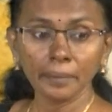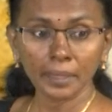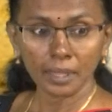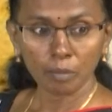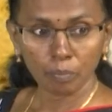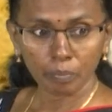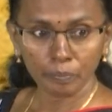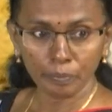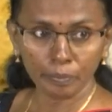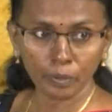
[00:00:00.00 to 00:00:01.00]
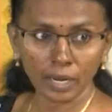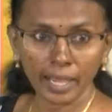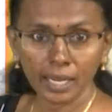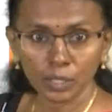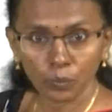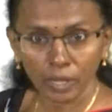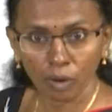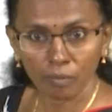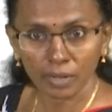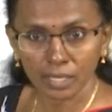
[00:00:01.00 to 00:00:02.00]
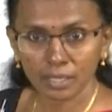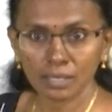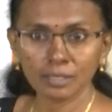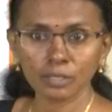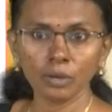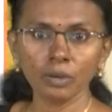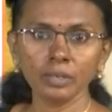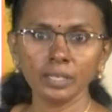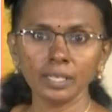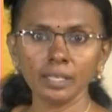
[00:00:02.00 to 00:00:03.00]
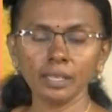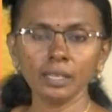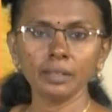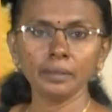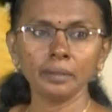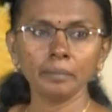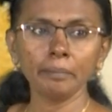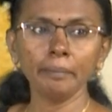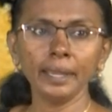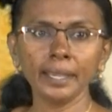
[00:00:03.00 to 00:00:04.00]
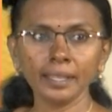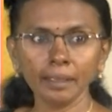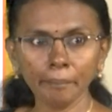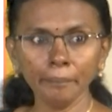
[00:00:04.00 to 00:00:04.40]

the polite way of asking sorry made him